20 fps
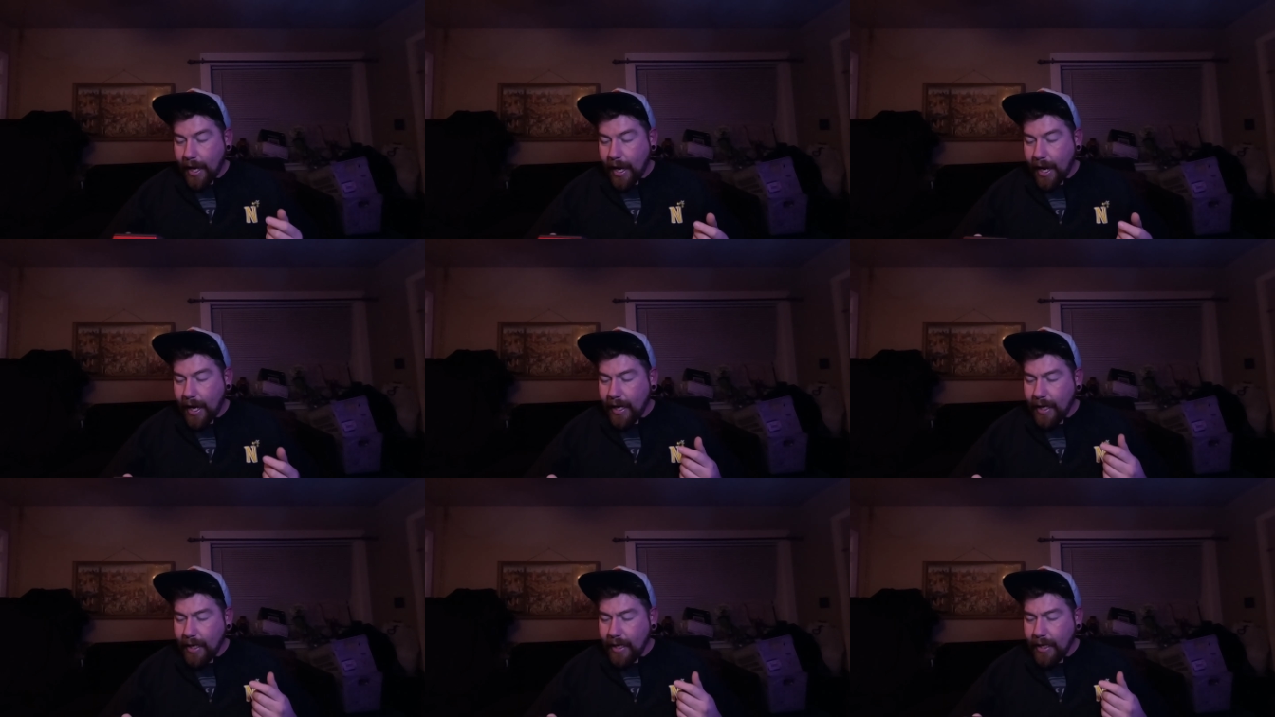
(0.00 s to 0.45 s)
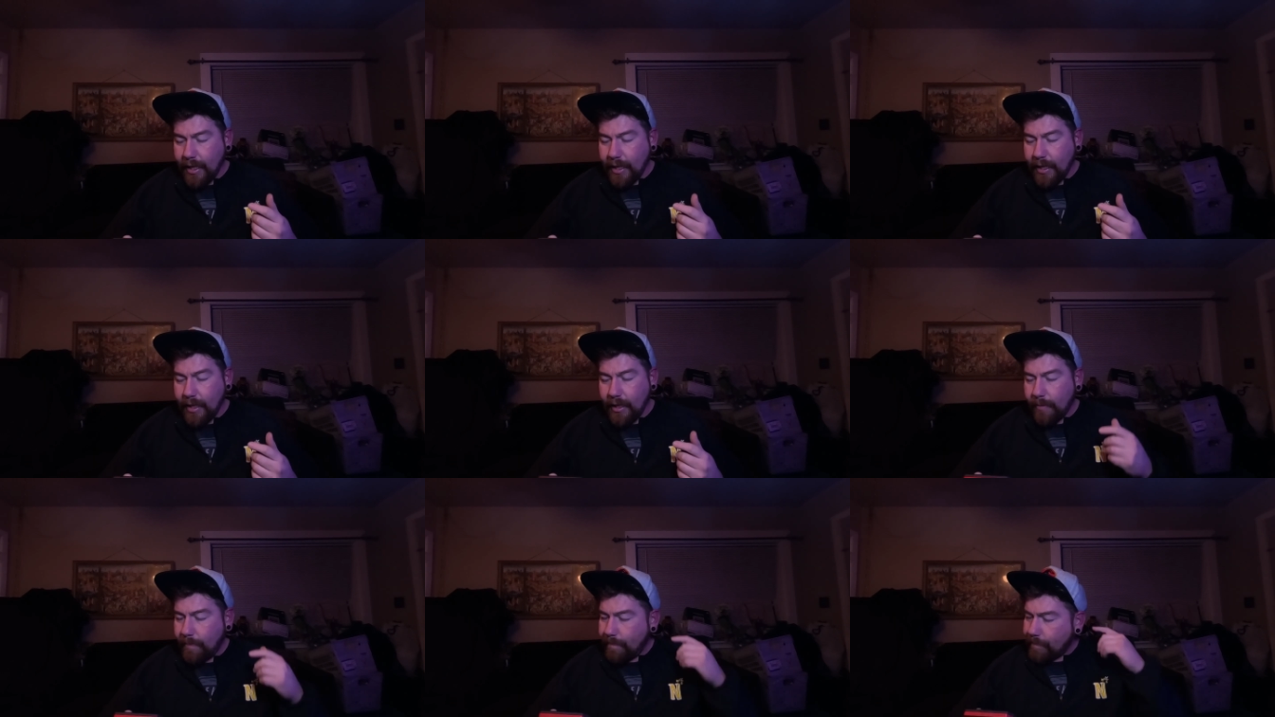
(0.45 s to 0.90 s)

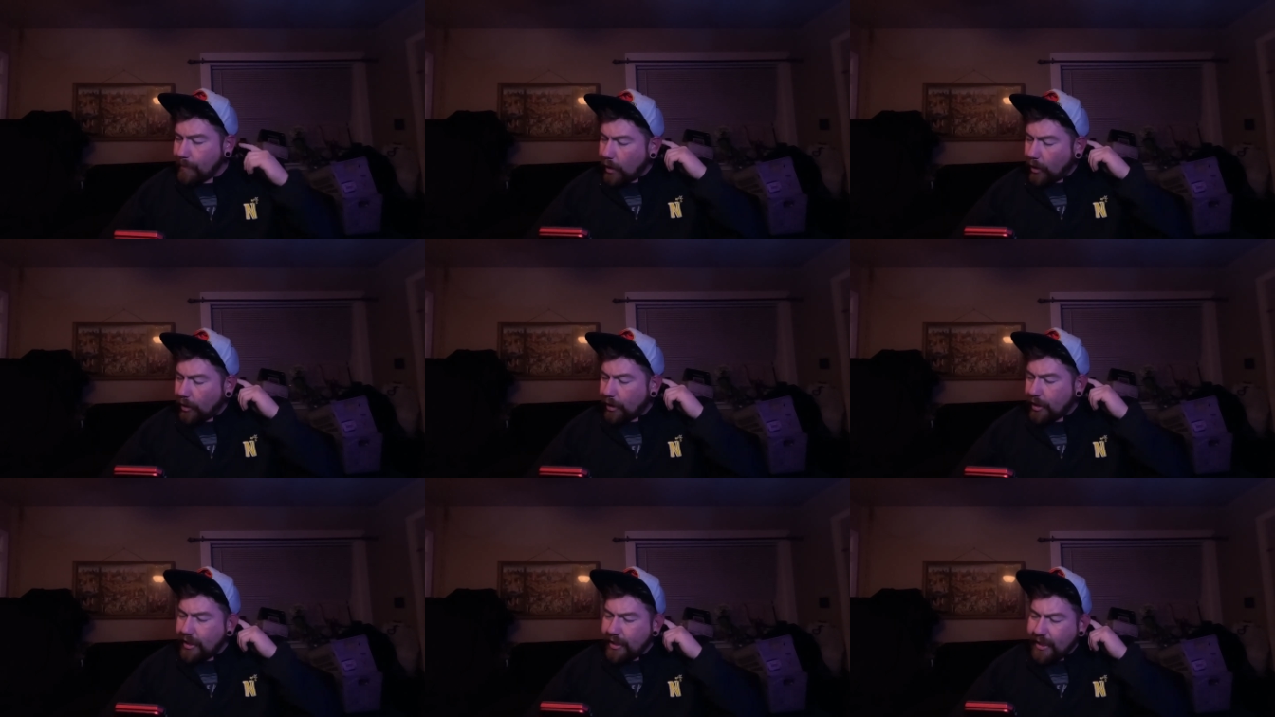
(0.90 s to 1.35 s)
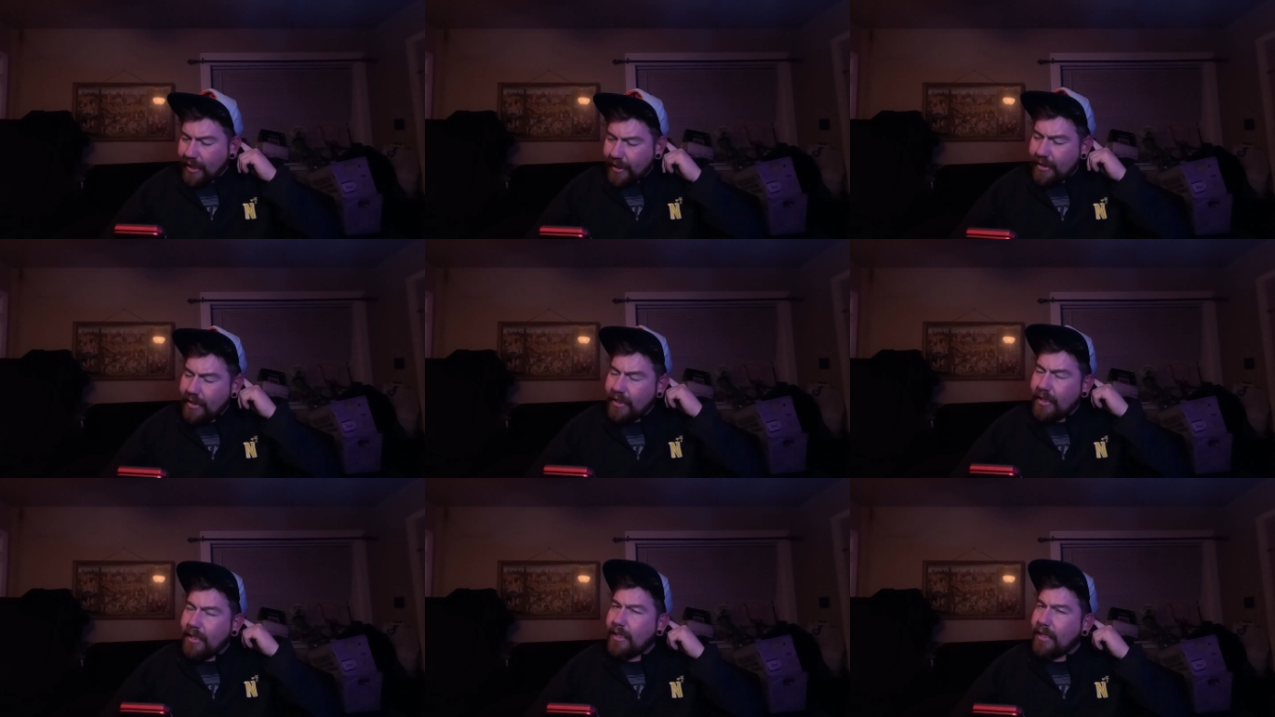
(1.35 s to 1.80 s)
80 or
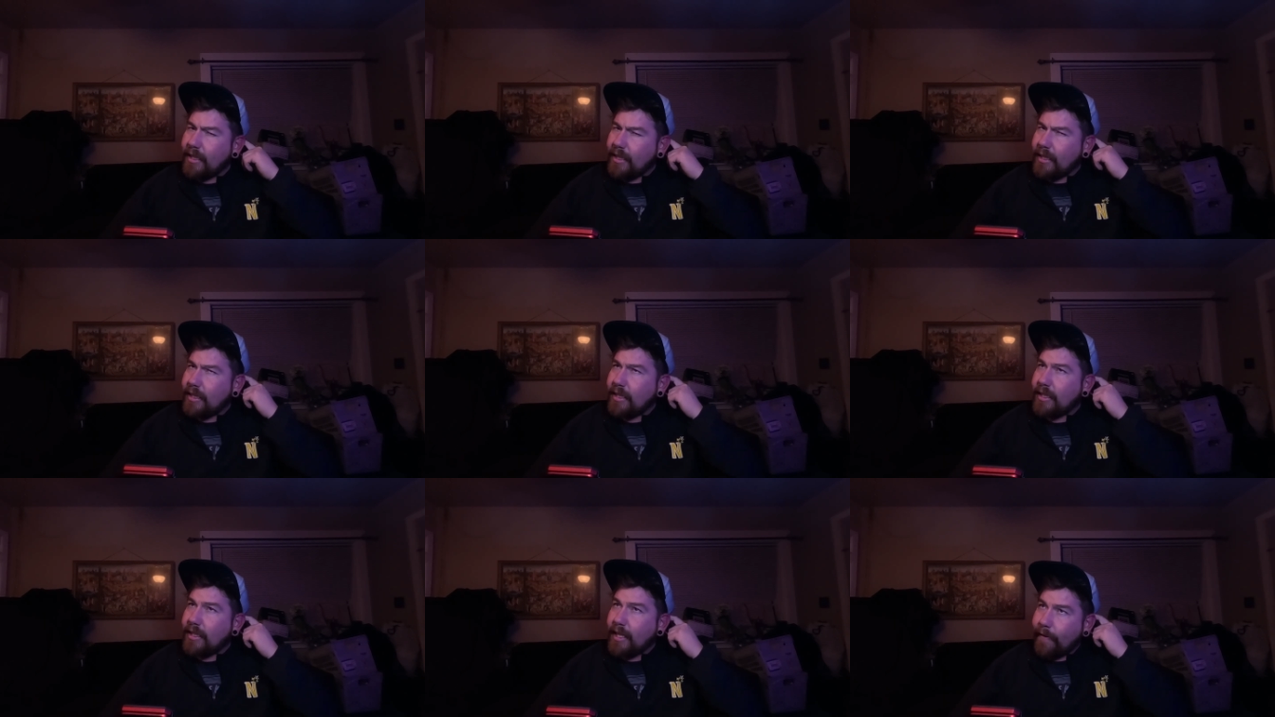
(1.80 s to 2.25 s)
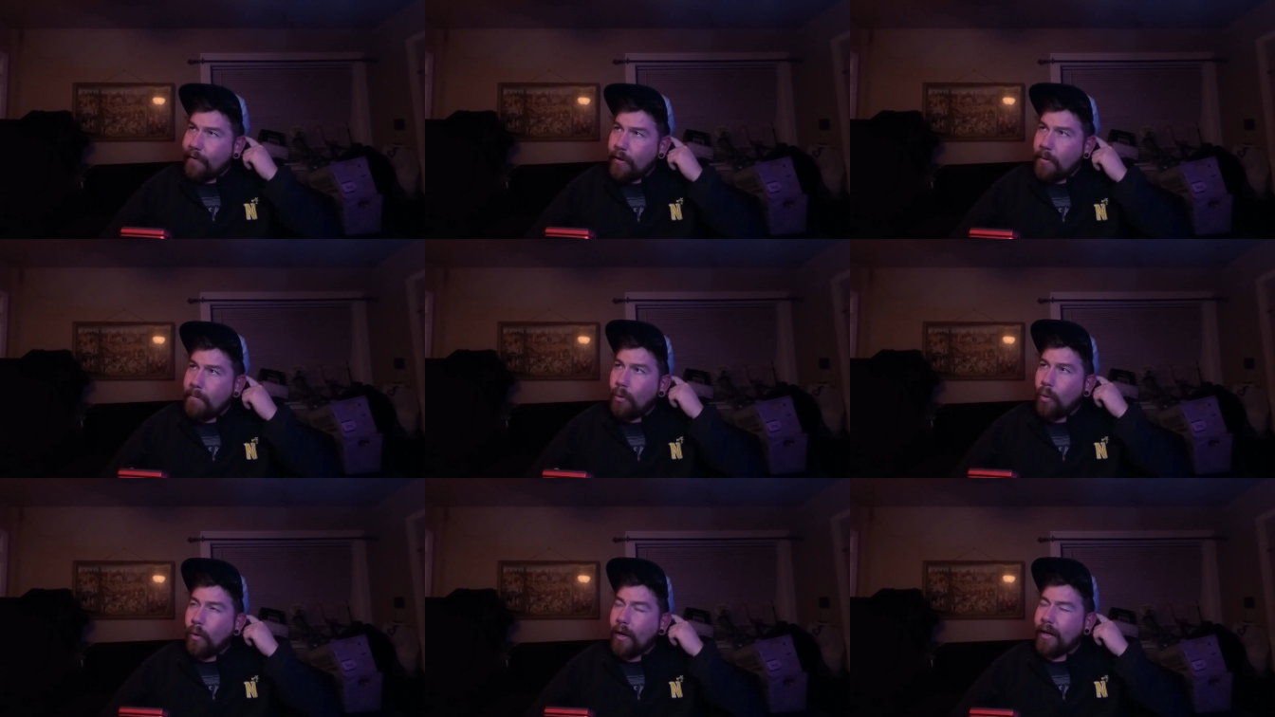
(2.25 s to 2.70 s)

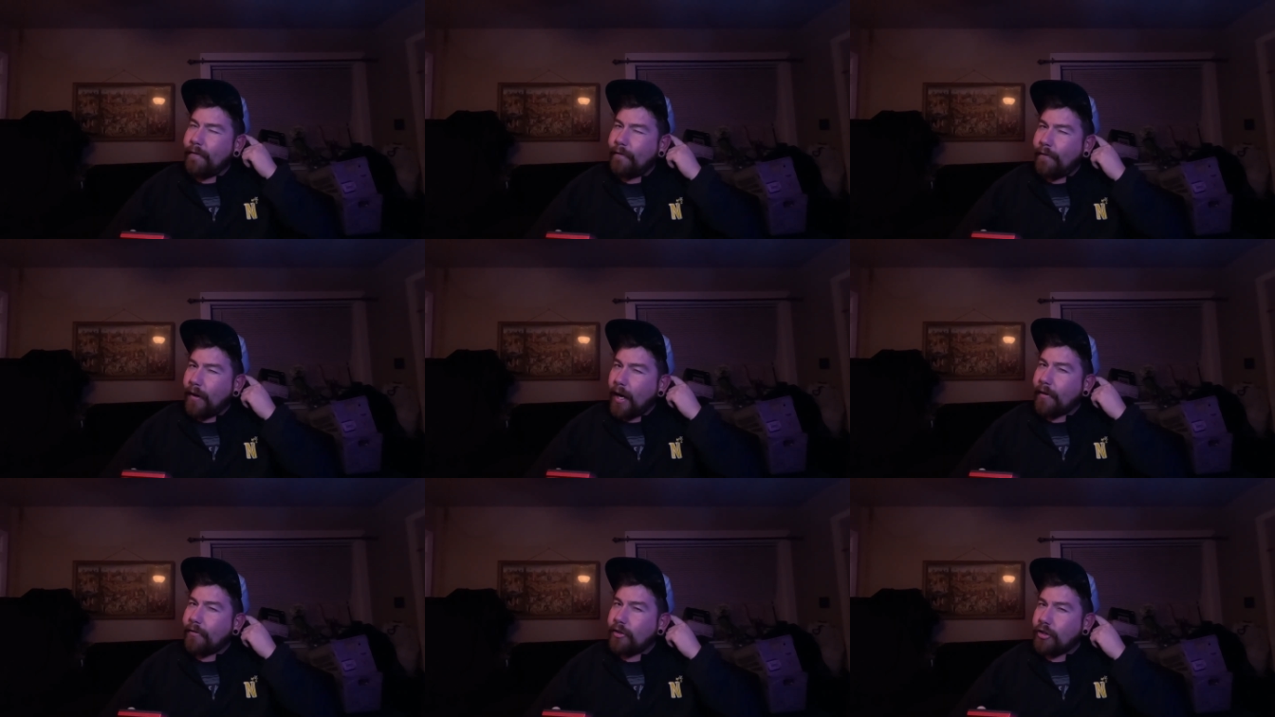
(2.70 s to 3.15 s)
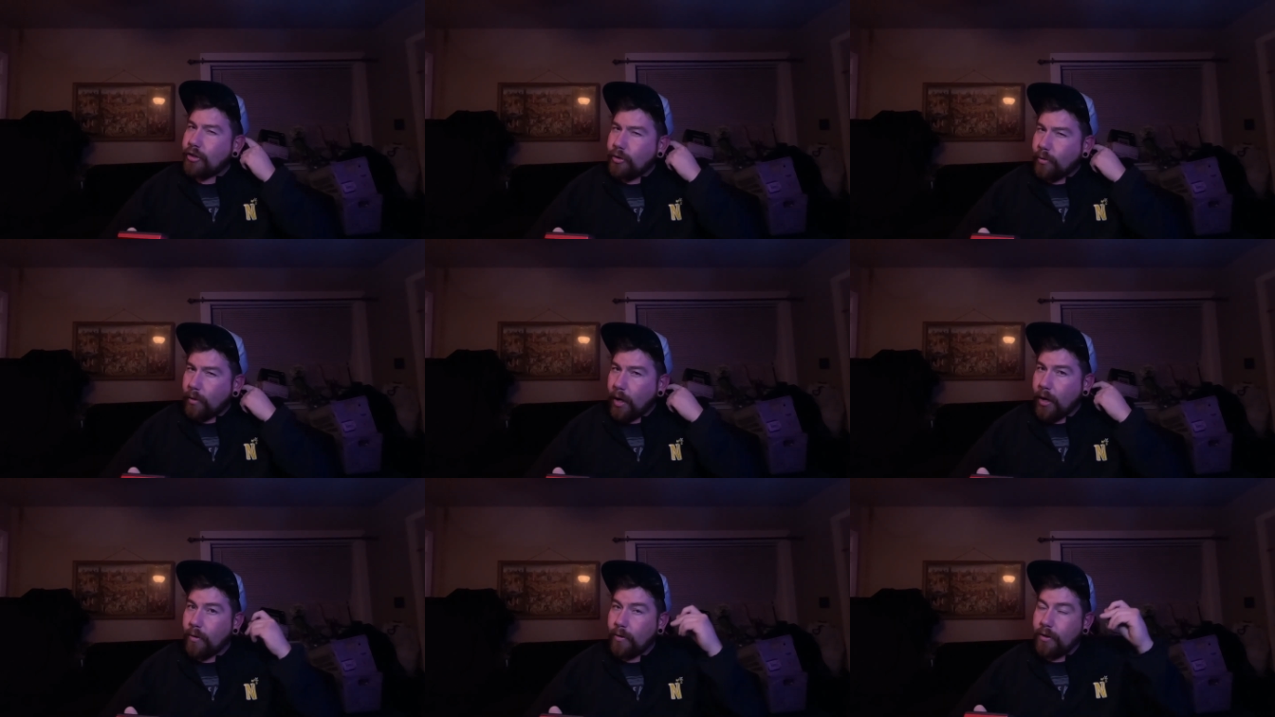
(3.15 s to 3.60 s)
67.5
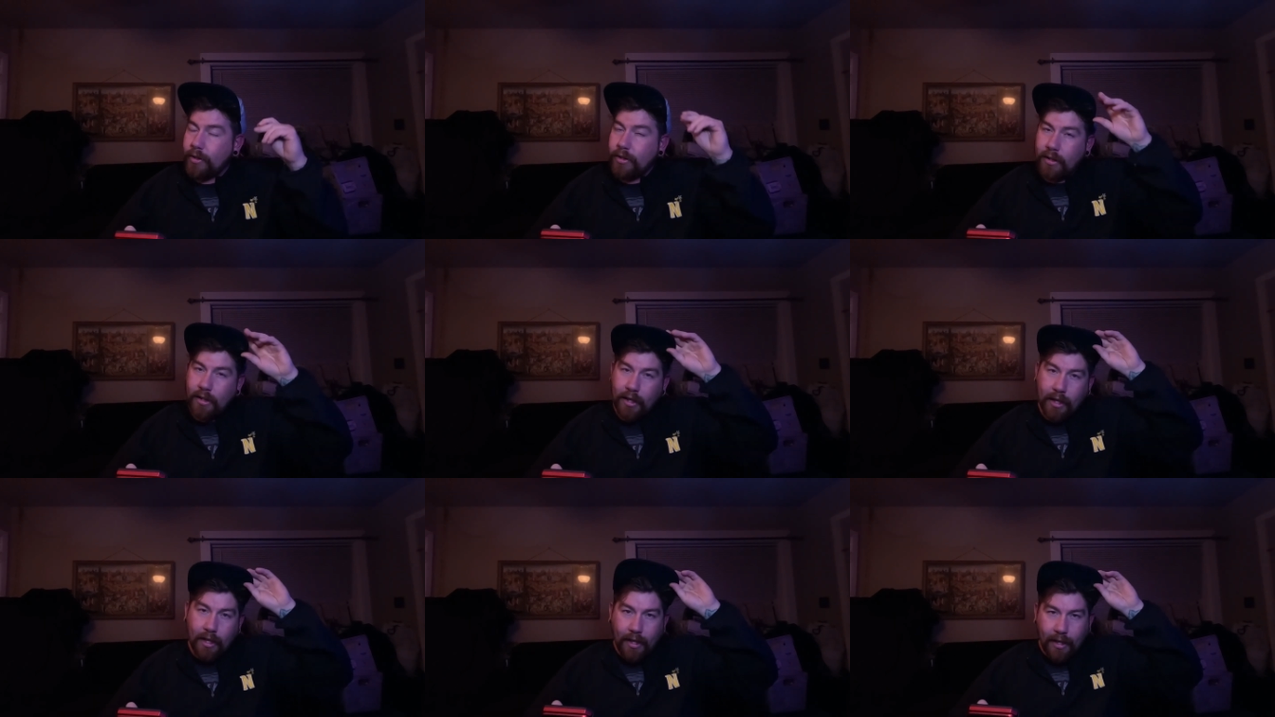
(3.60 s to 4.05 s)
strokes.